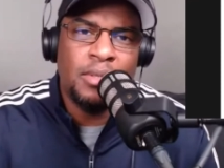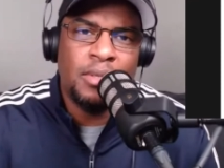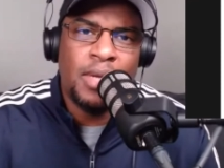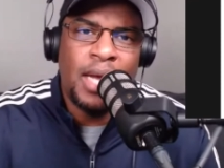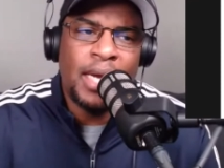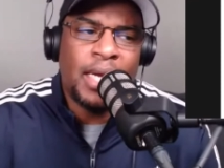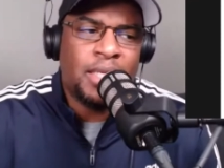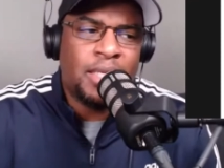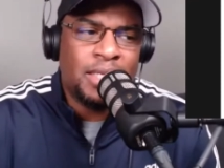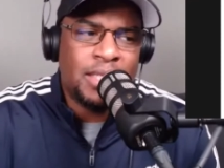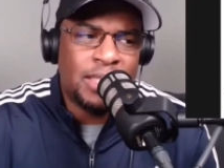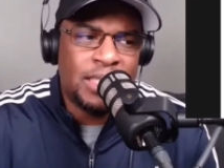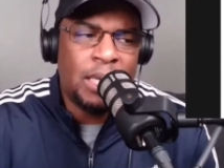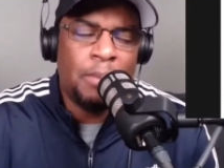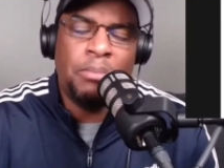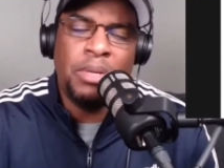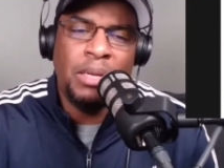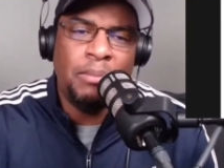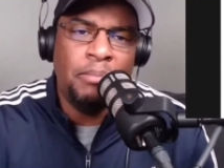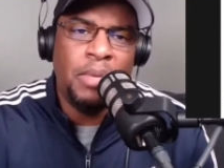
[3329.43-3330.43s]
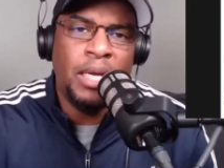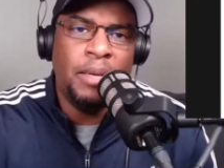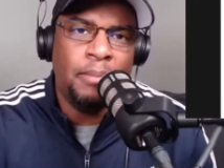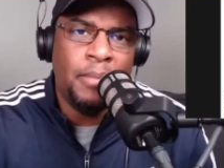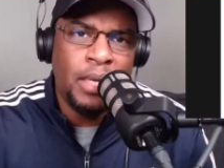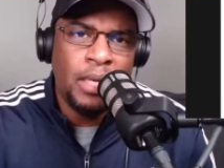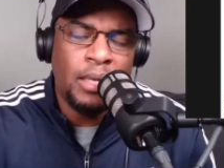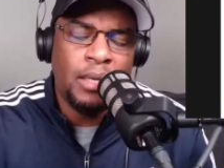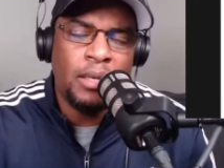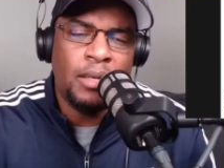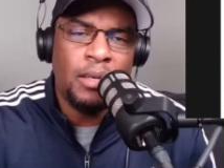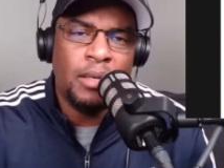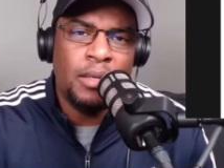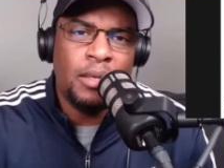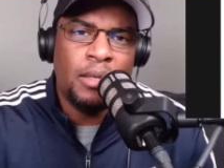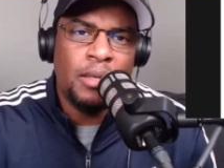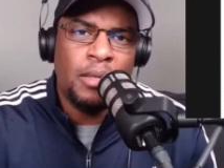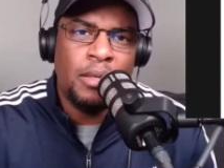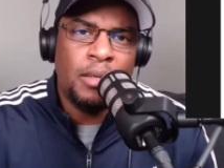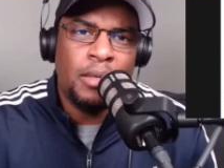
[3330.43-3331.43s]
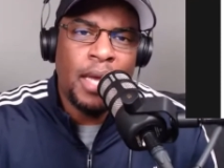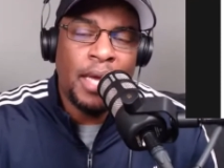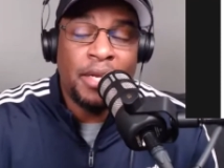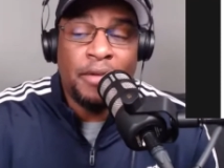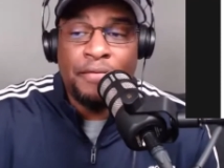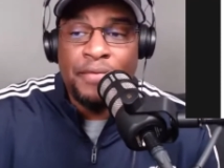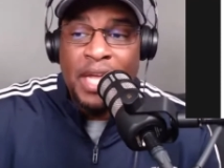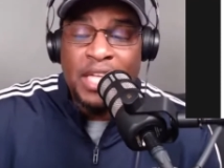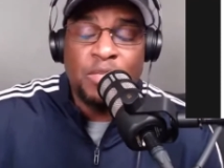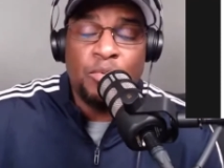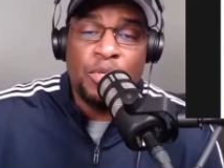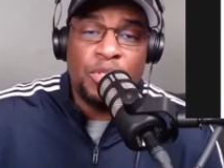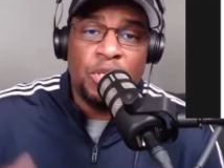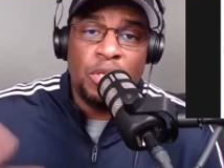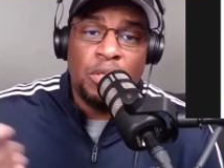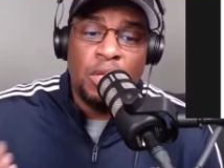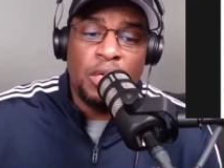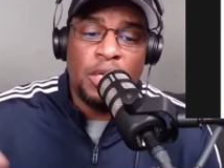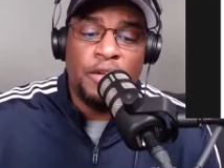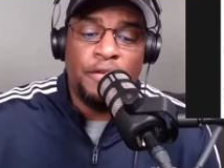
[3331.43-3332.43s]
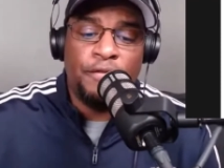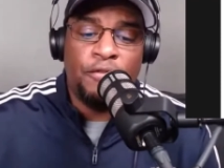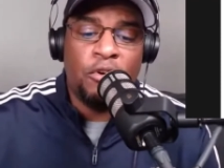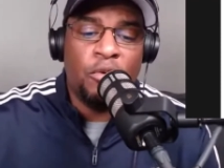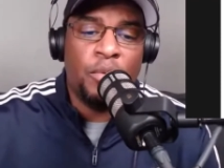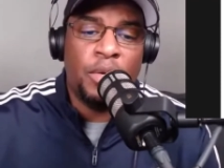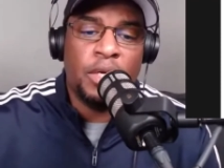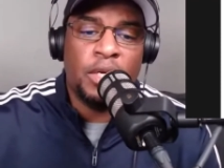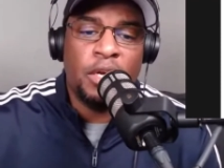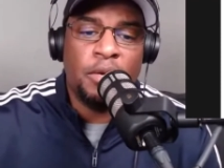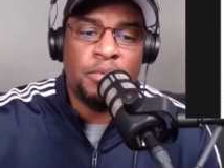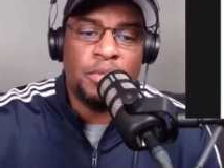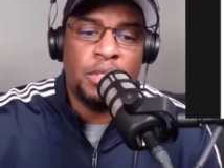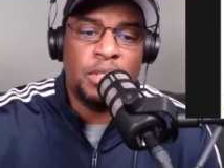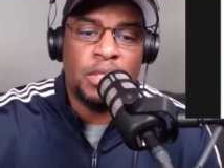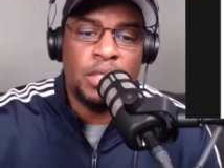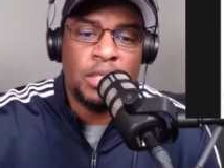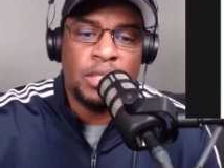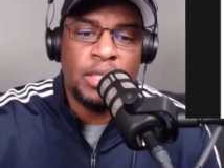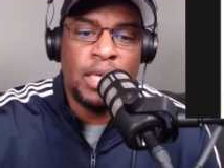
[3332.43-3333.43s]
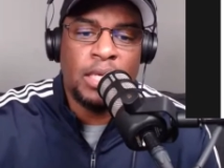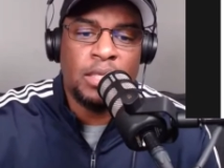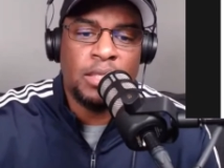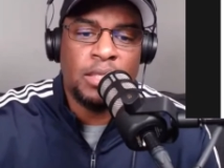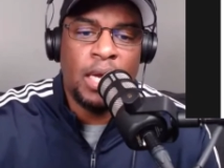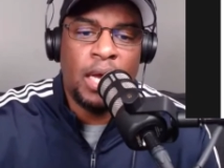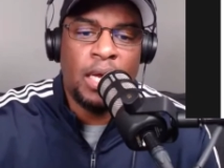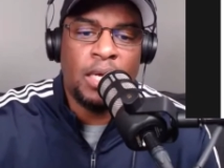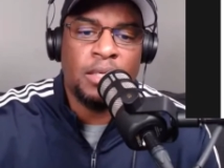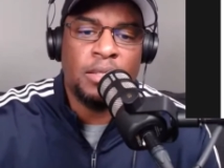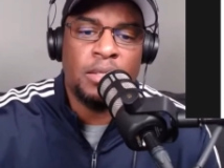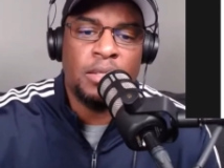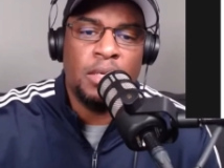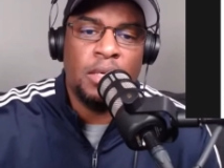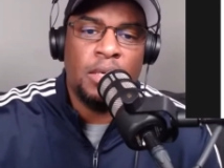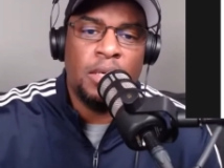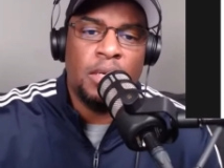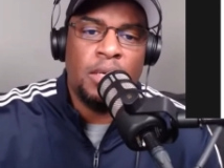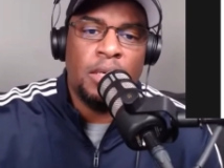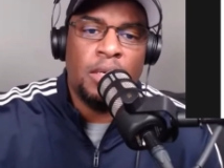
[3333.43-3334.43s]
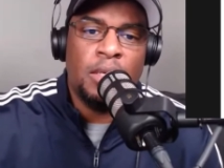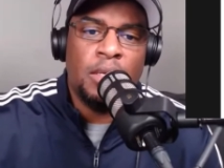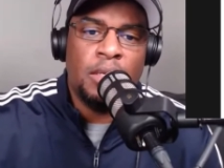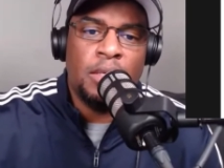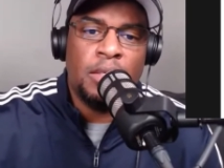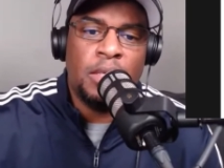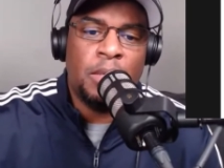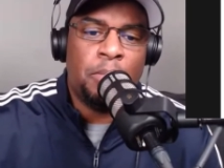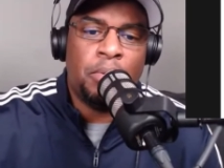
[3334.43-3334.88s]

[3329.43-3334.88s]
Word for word: I get to simply be me. And if that's what you're looking for when it comes to success, guys, then